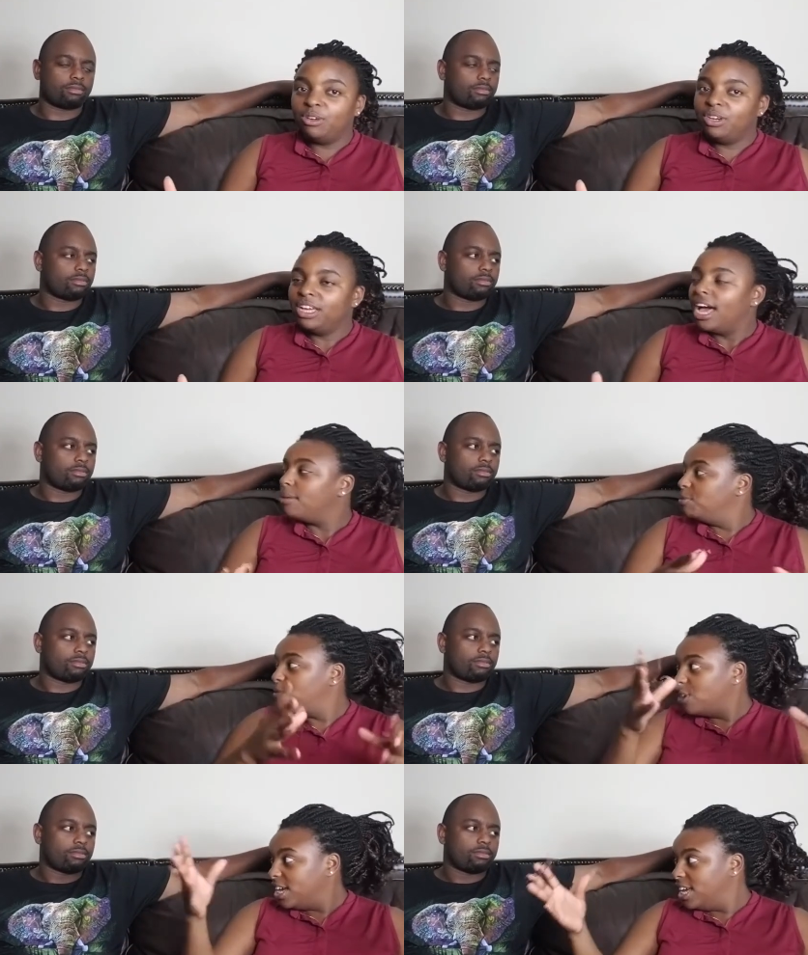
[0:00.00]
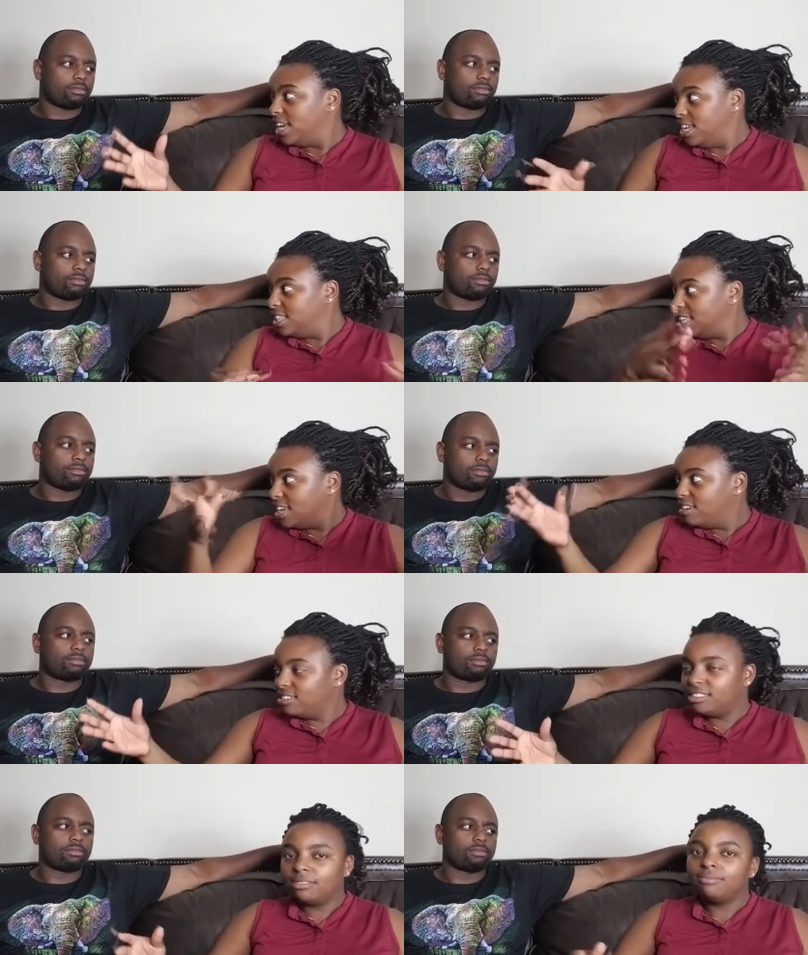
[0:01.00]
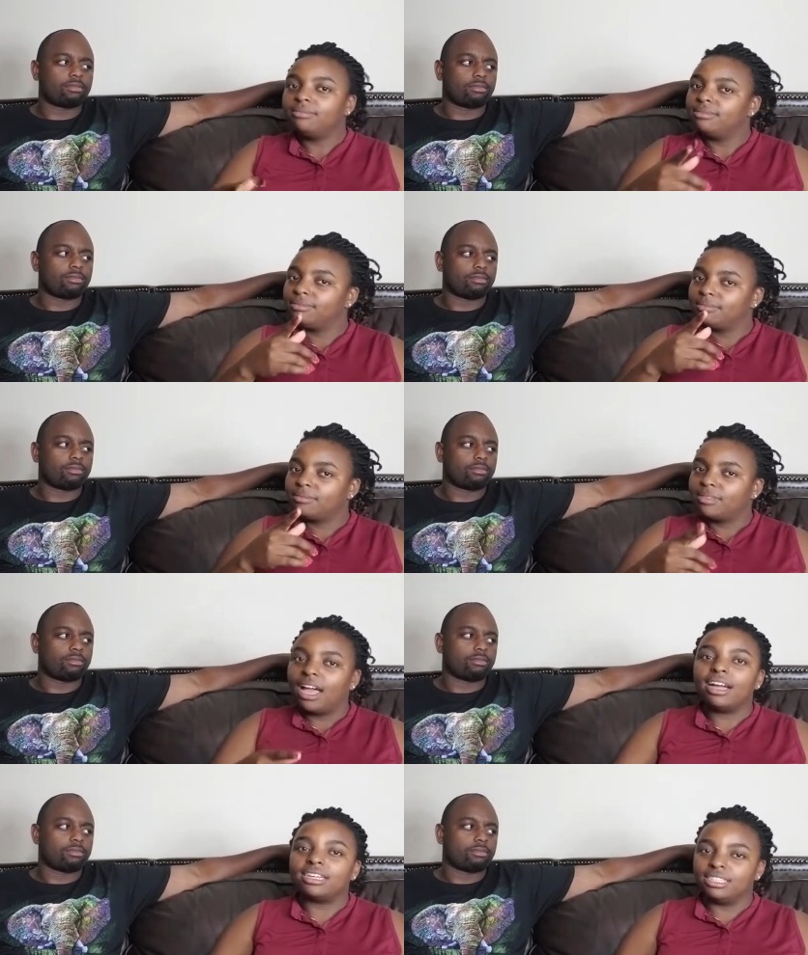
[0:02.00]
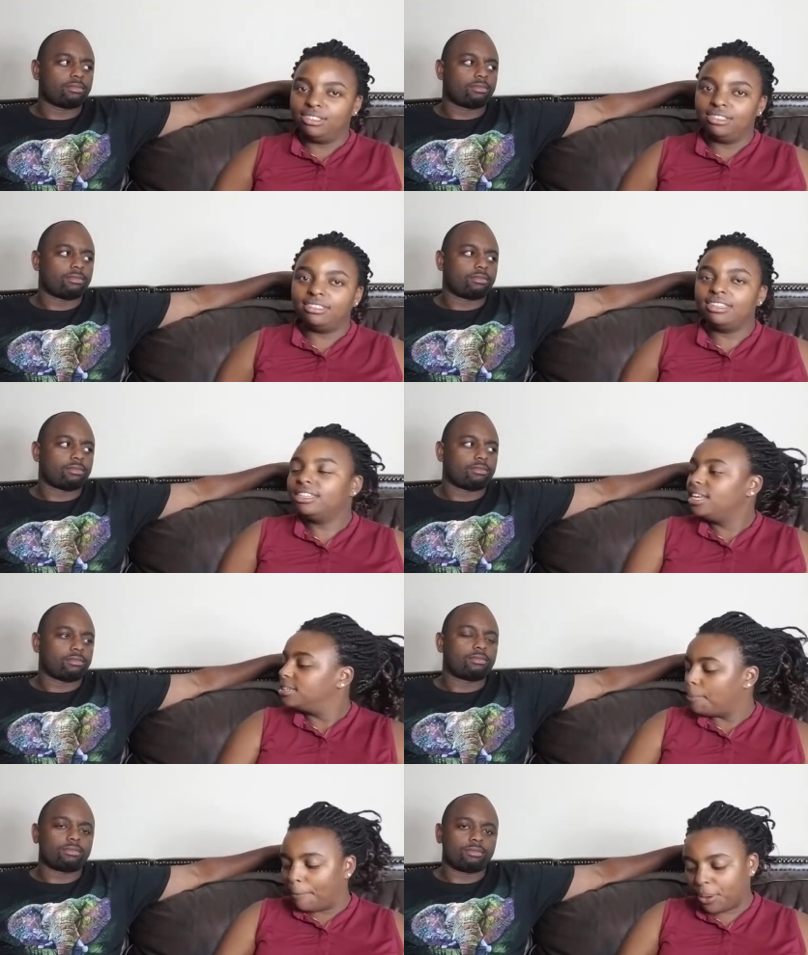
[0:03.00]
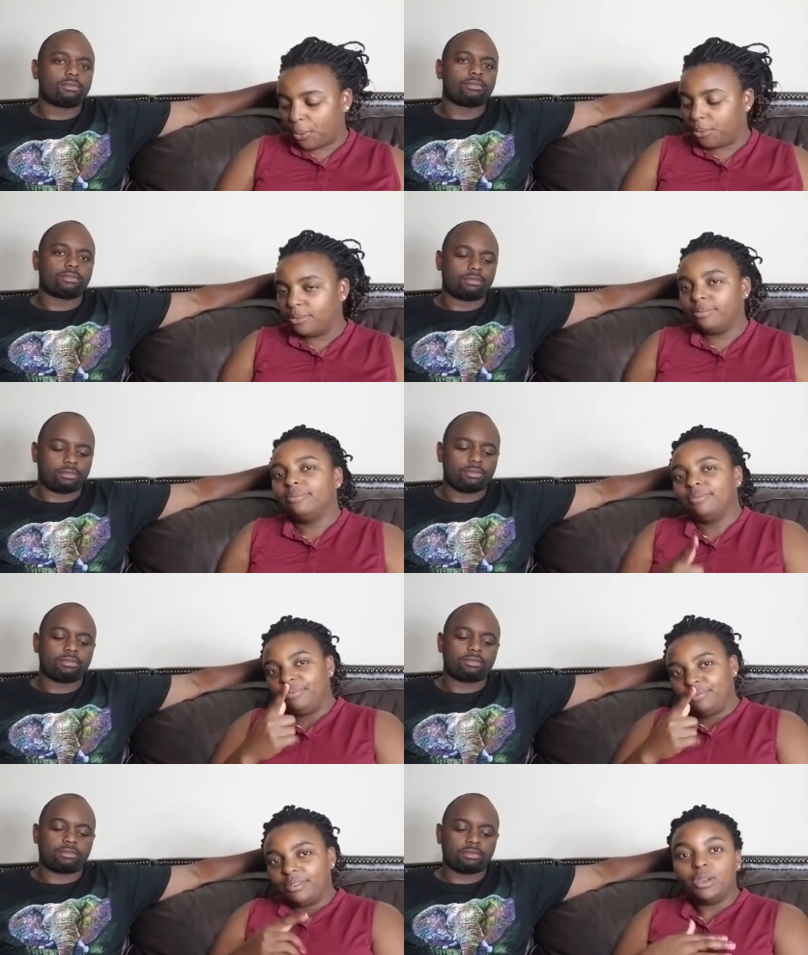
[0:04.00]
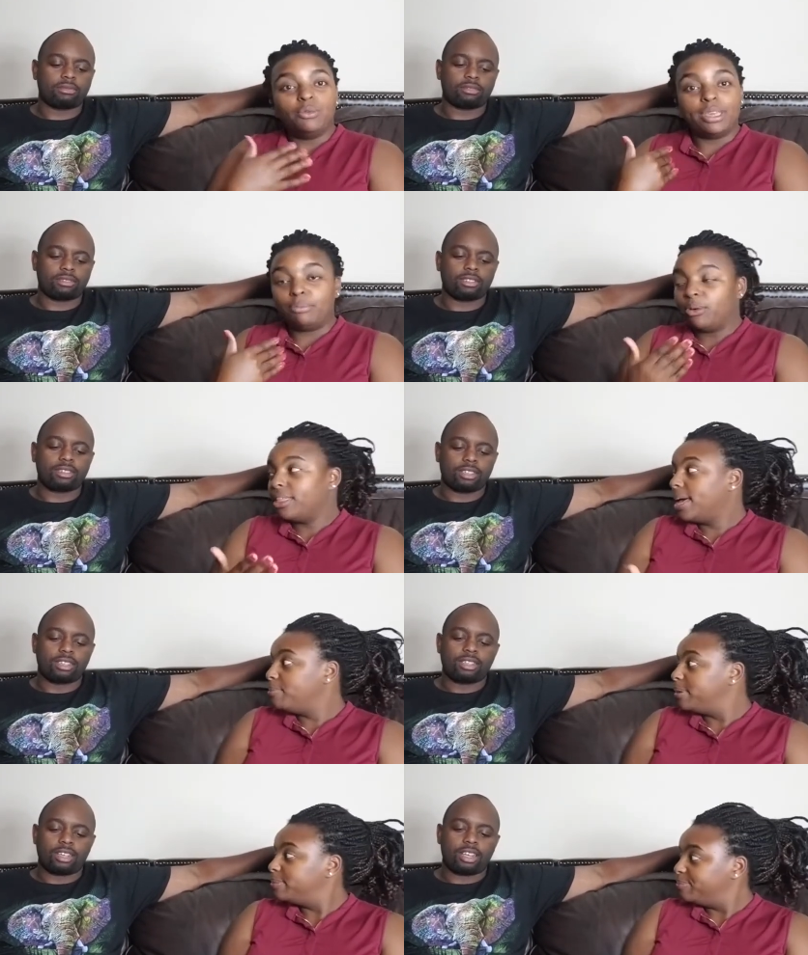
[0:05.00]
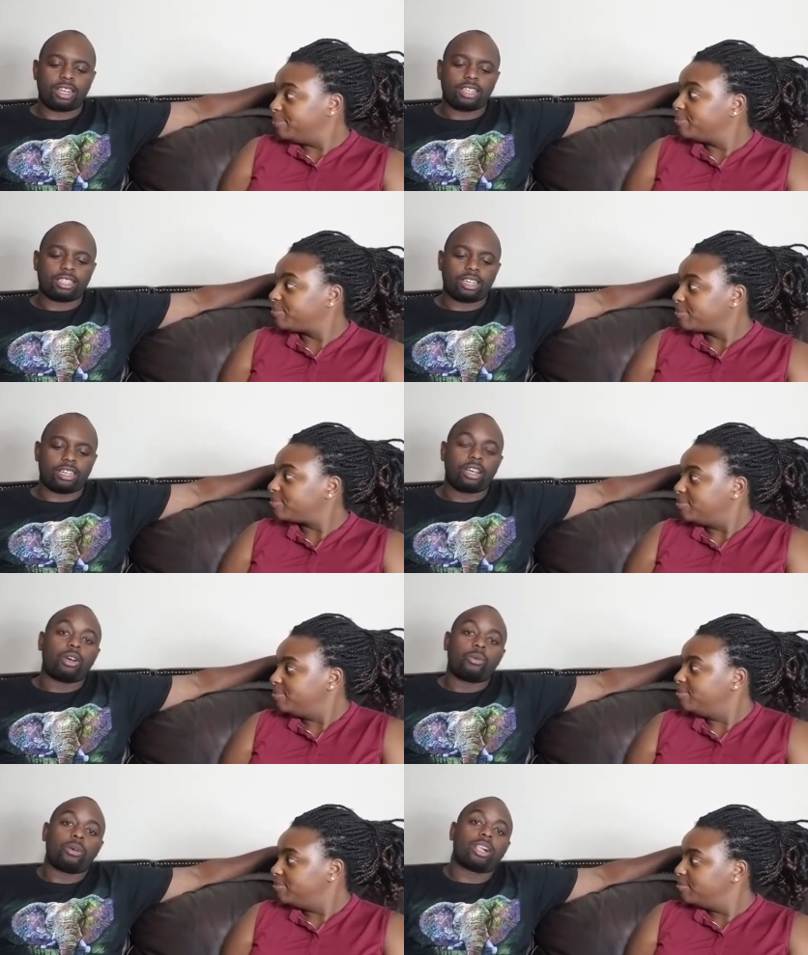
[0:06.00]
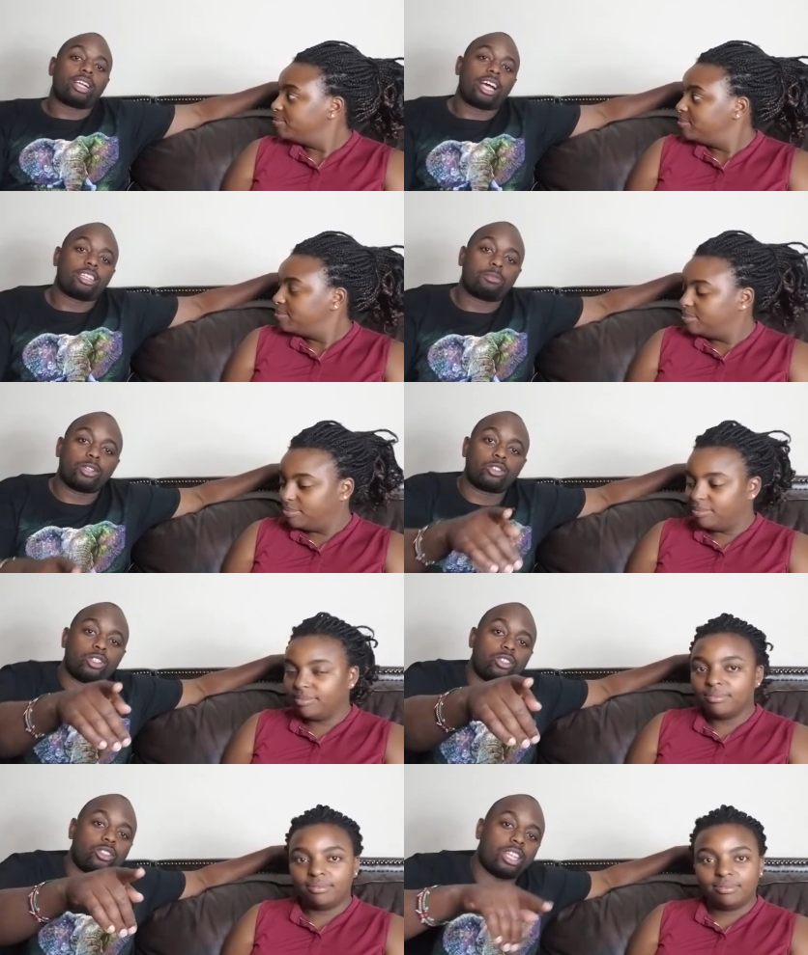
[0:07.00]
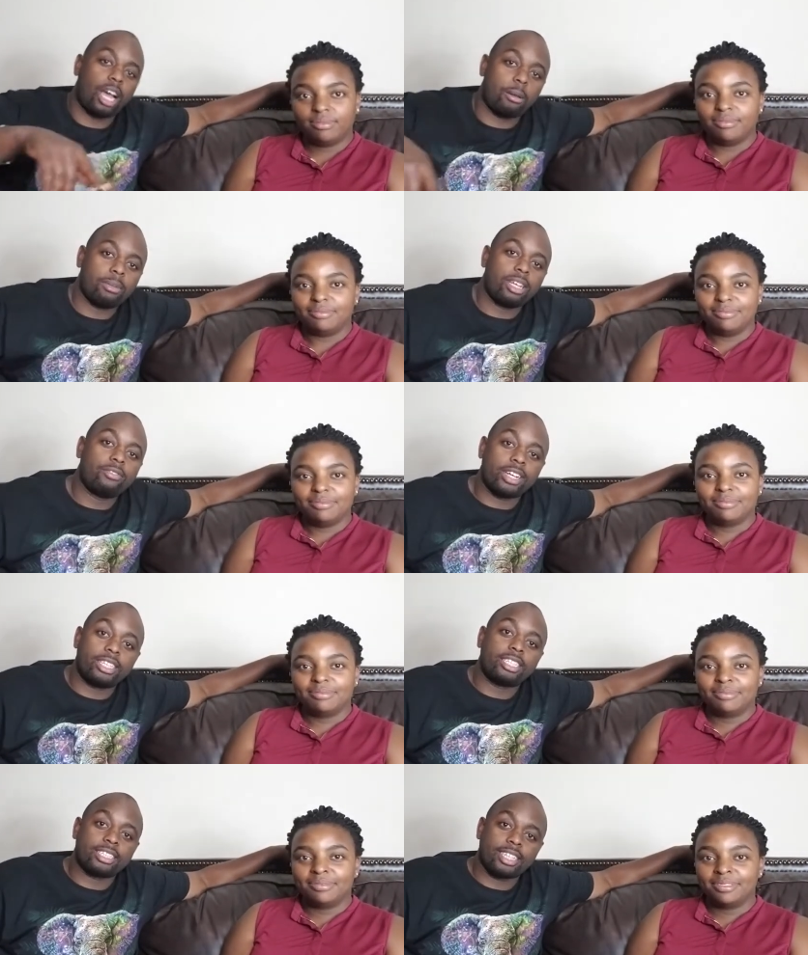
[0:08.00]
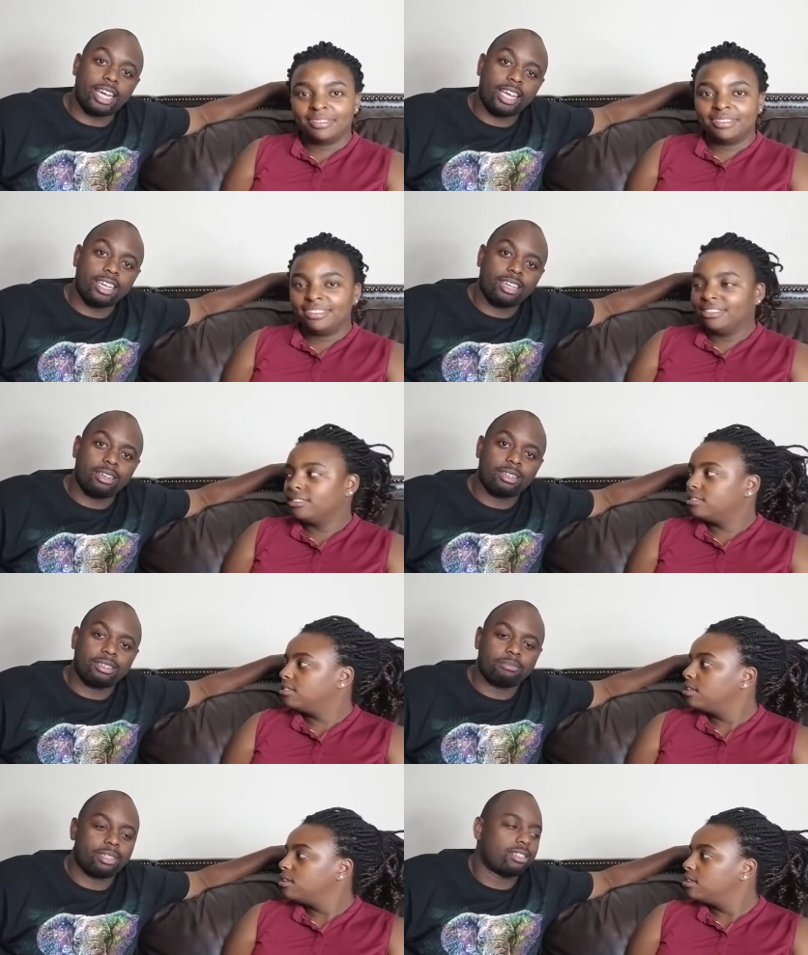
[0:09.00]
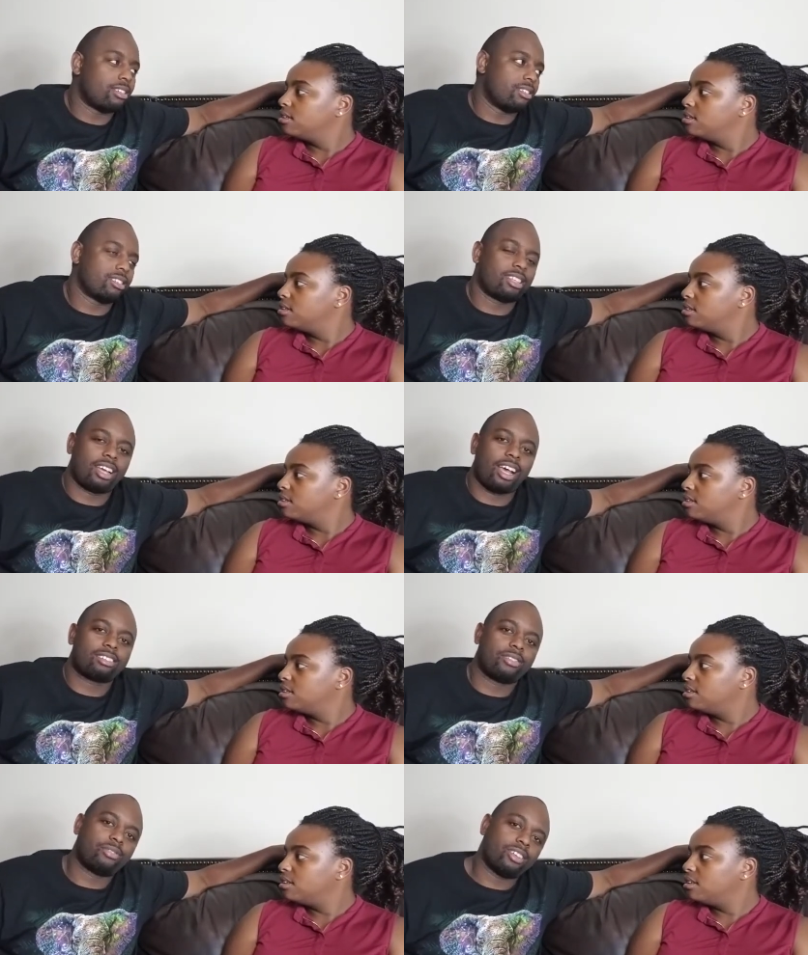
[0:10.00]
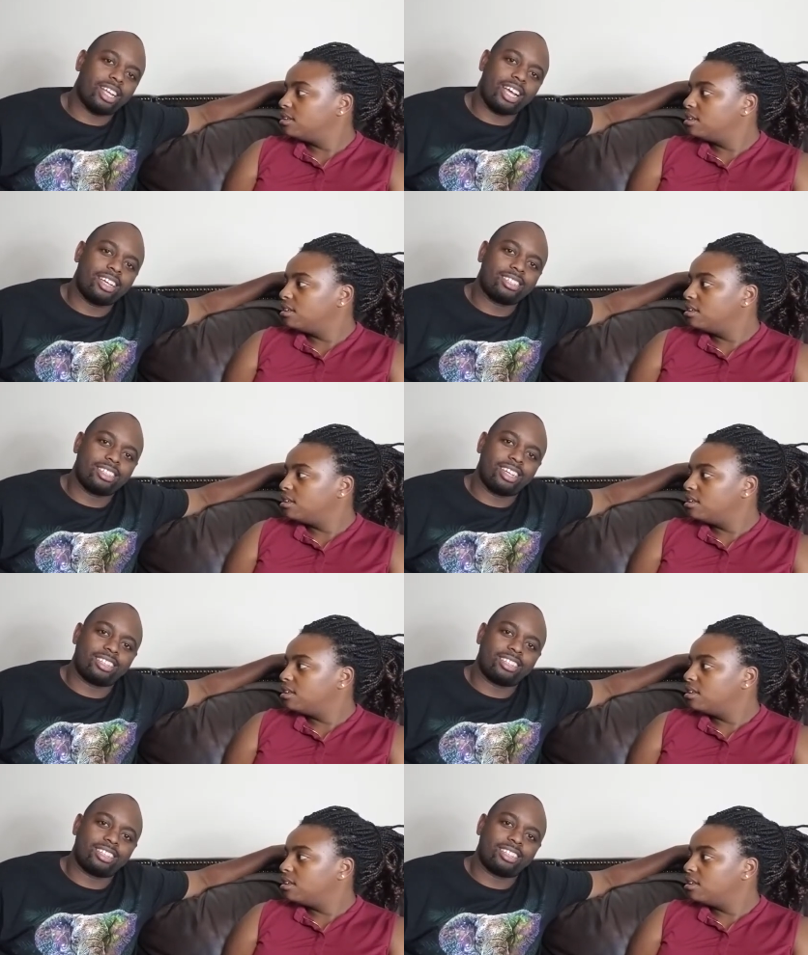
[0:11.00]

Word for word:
Speaker 1: it uh, before anything else agree to disagree, and pew, we're both happy.
Speaker 2: I like that. Well, guys, make sure you um, leave a dislike because asking for likes and